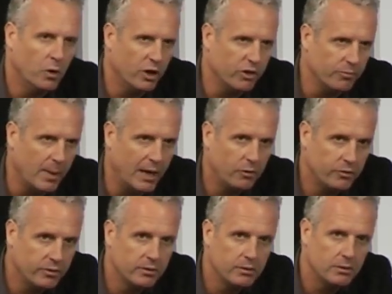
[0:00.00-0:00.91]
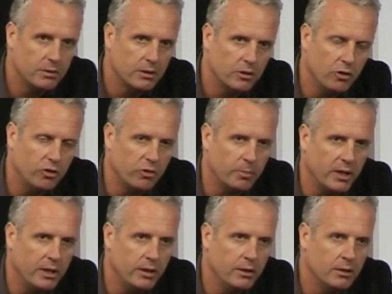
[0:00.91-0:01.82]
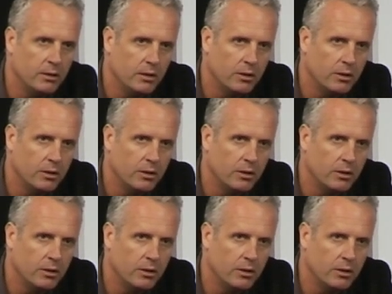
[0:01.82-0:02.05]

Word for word: word of mouth used to be